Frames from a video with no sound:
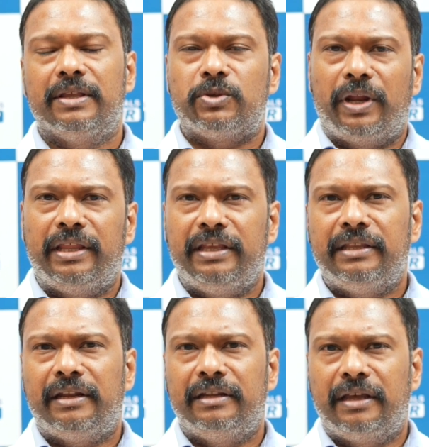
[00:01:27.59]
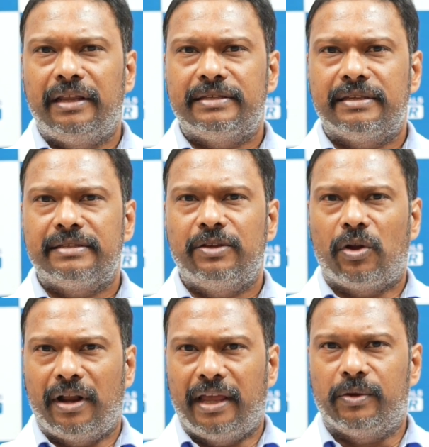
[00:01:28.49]
So anything that increases
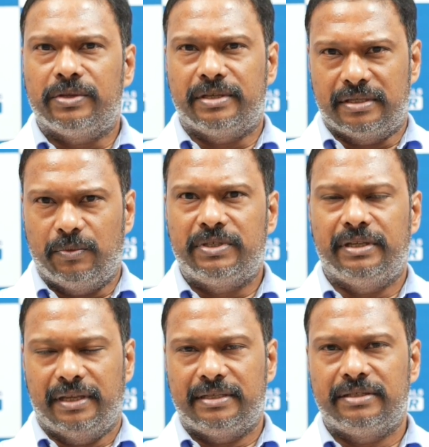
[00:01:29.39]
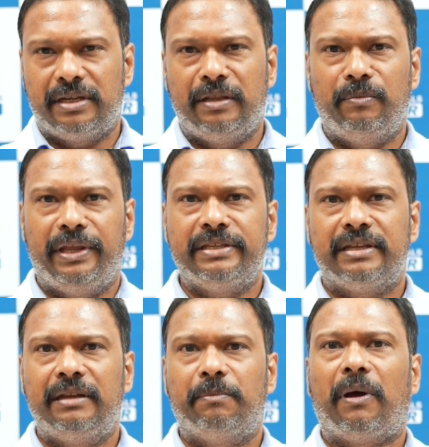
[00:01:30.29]
your diuresis, which essentially means
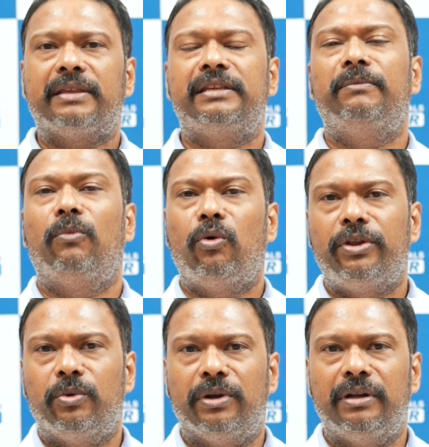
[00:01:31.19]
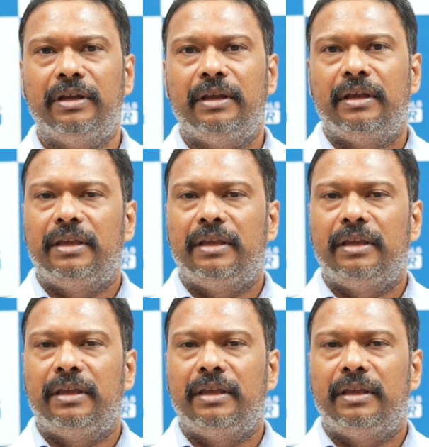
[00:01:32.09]
that passing more urine,